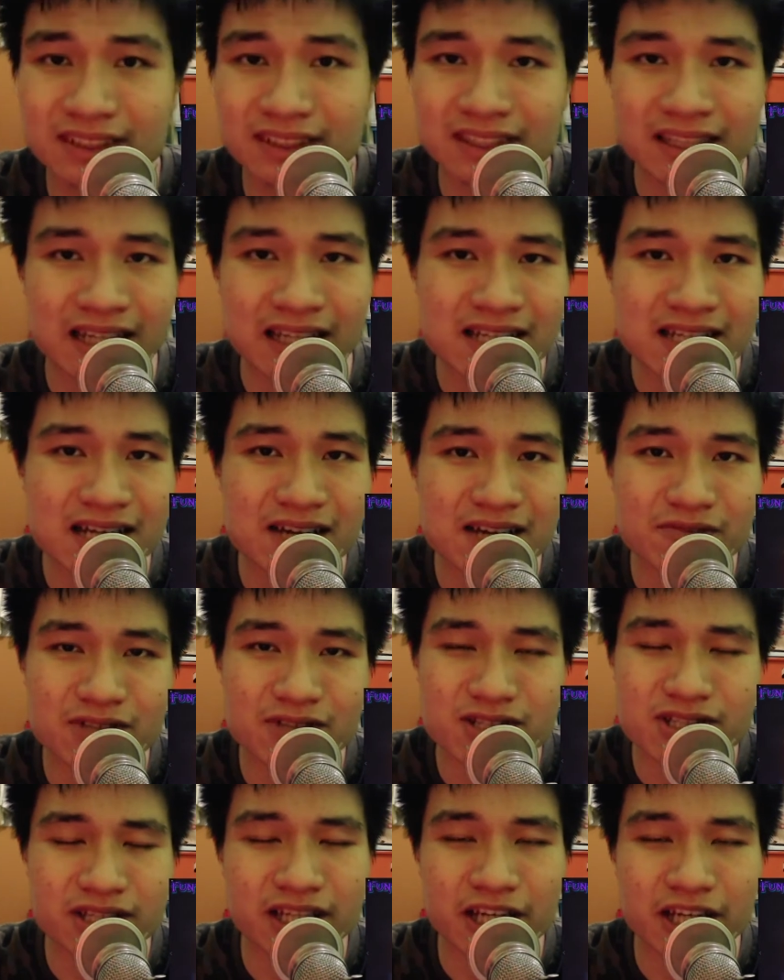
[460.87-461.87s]
yeah, I want
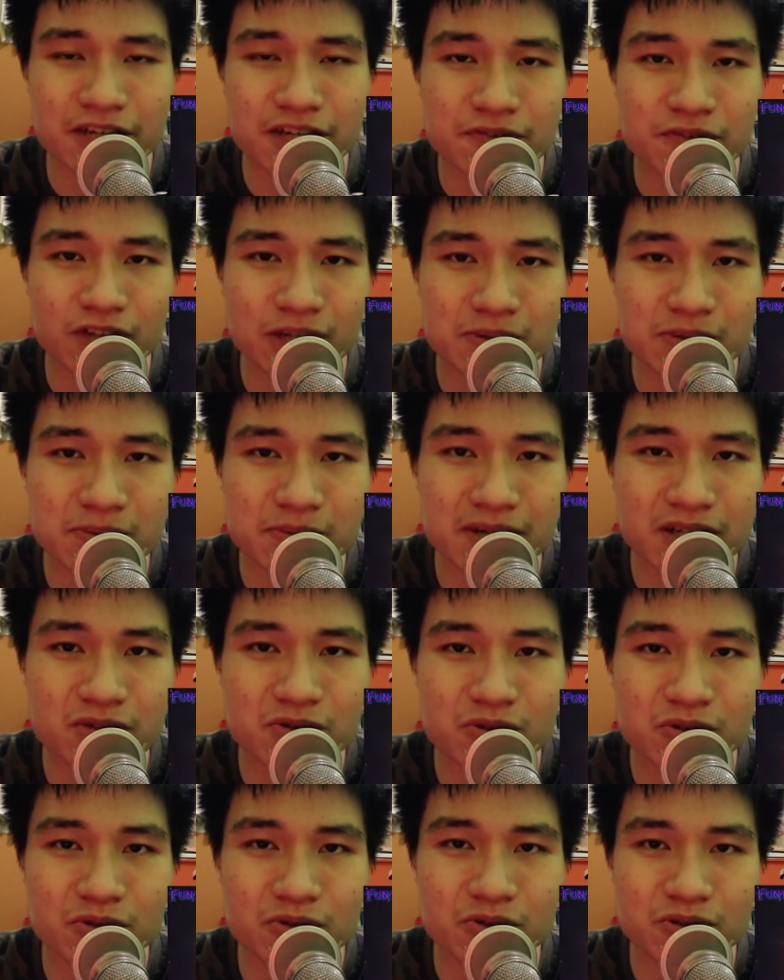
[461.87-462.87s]
to say thank you for everybody
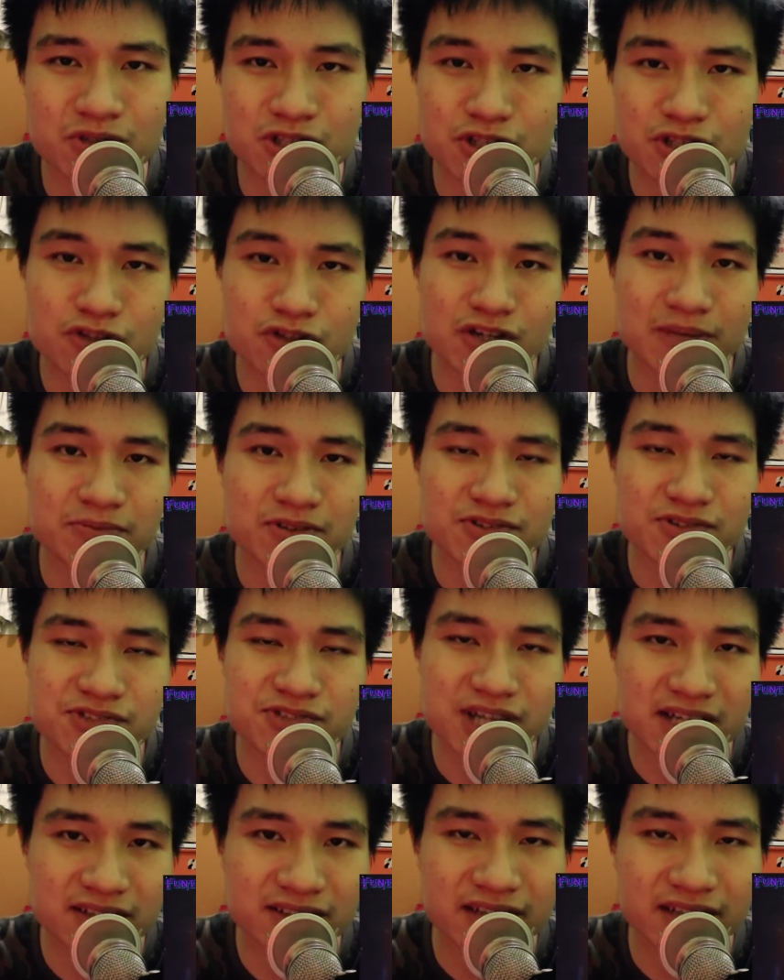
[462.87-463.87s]
who subscribed to the
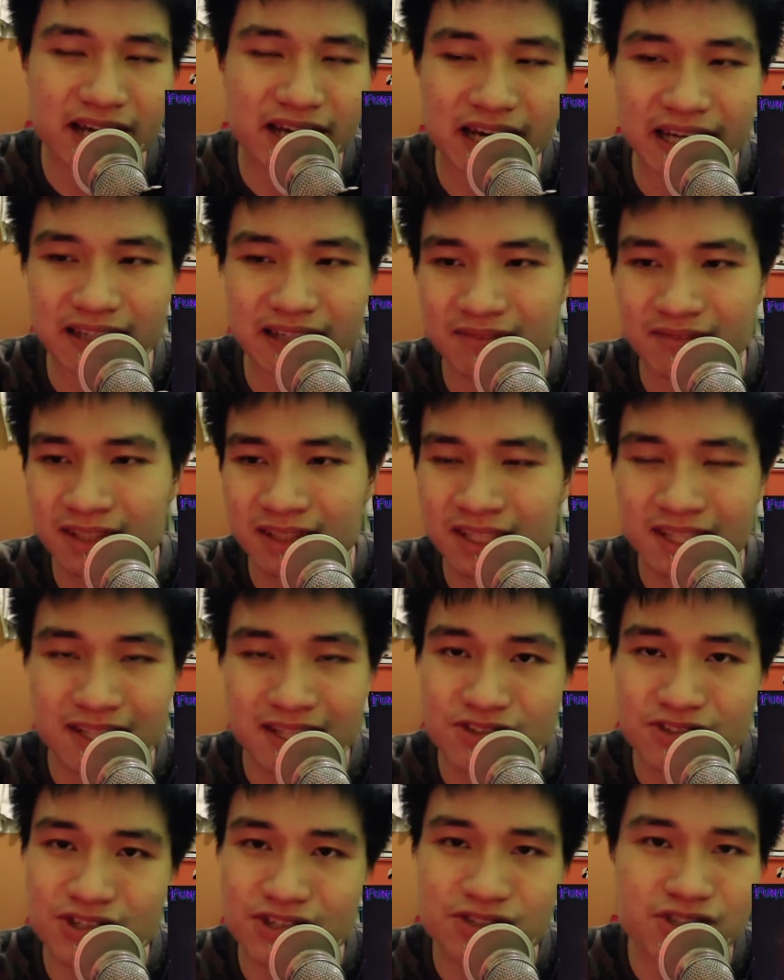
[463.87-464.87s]
channel and
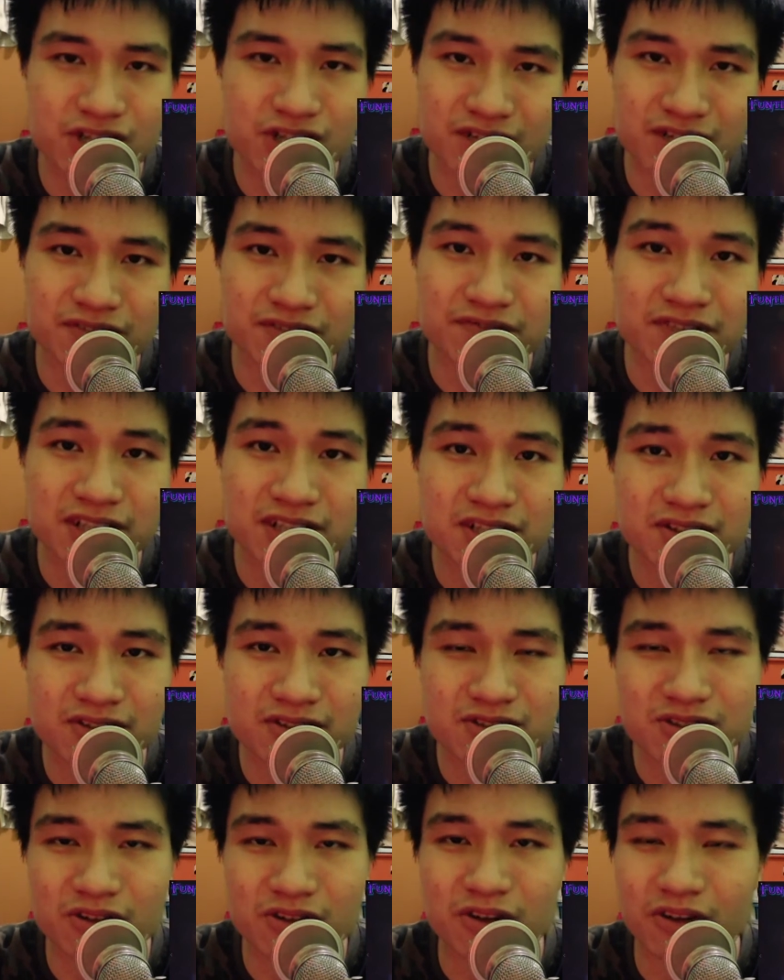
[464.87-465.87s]
just share the
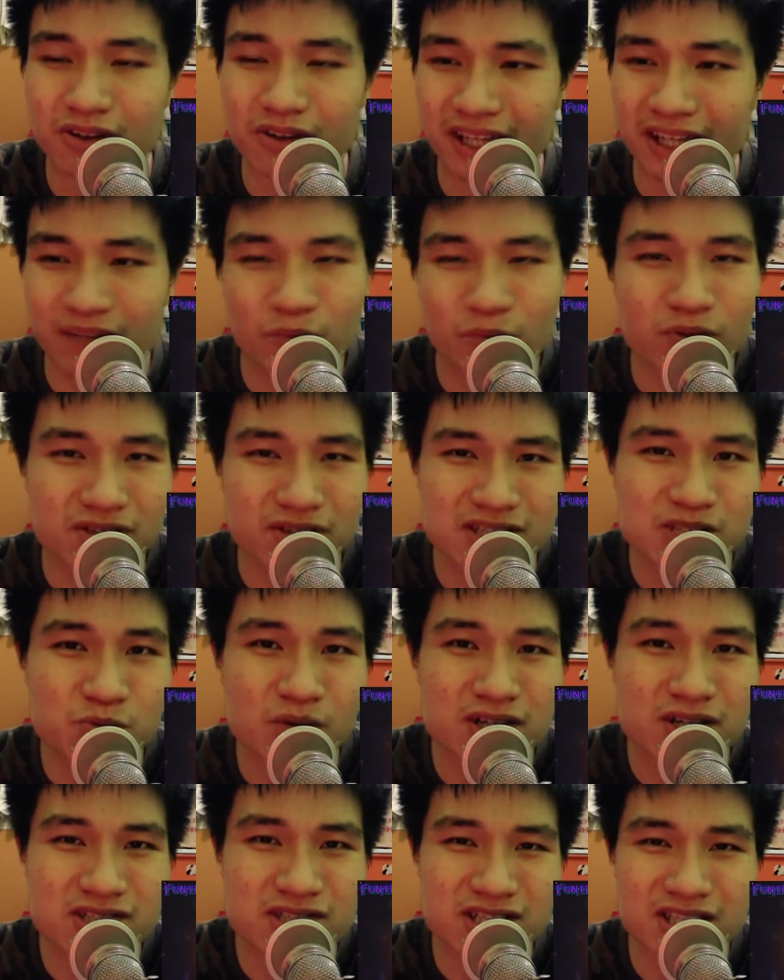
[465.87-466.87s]
videos, or like just
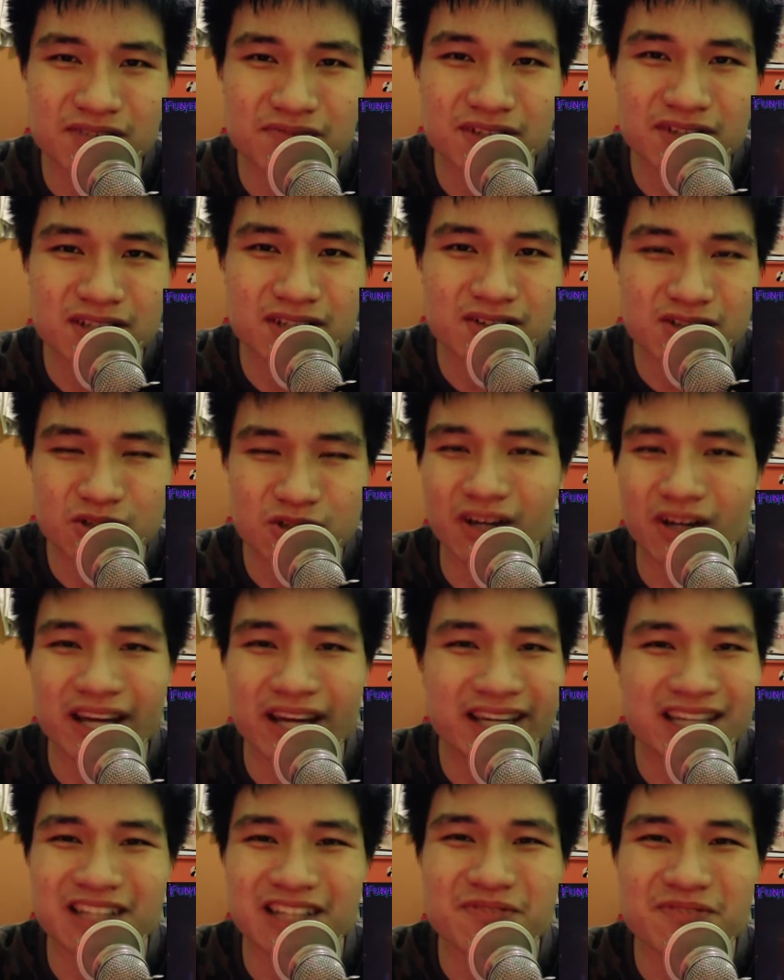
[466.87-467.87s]
watching the videos or
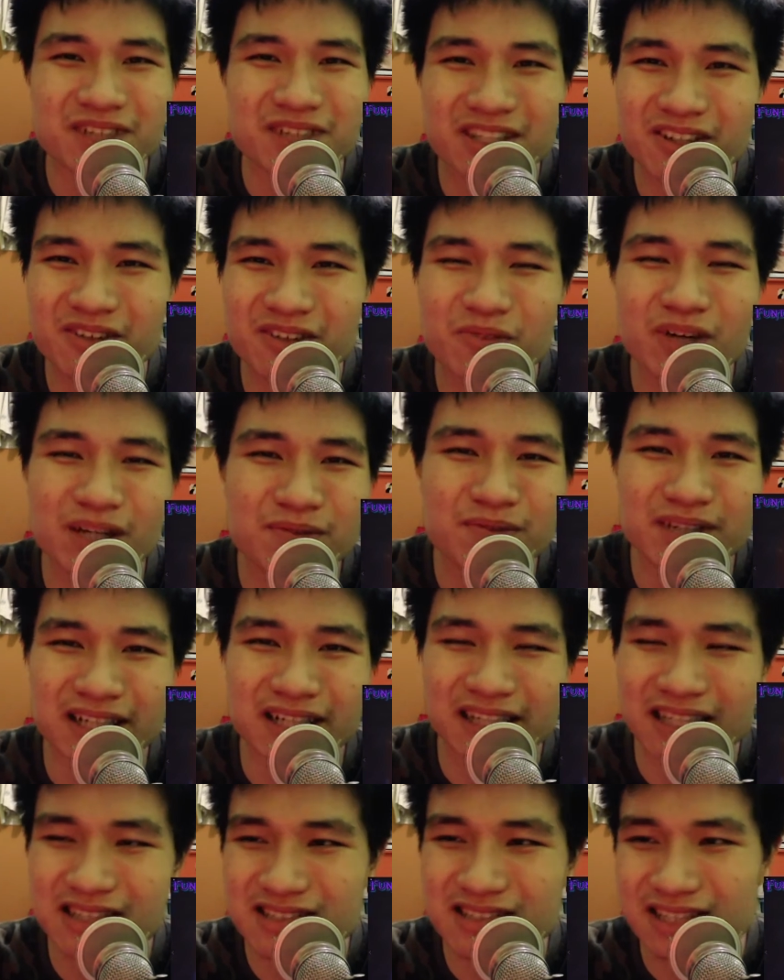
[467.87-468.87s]
liking the video, whatever it
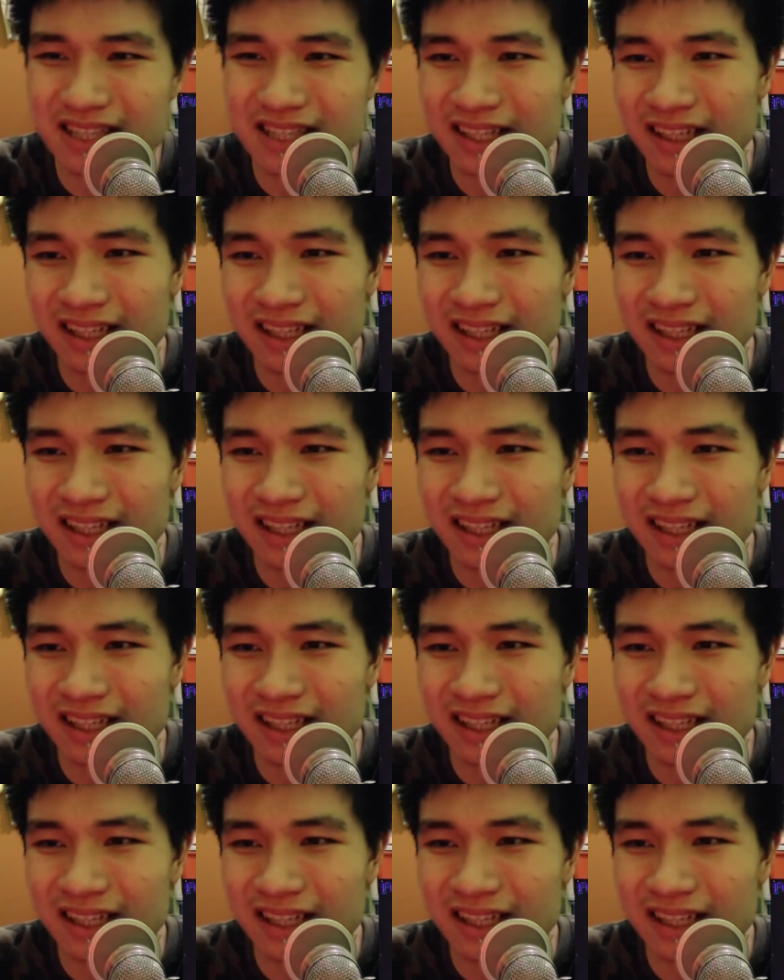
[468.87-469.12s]
is.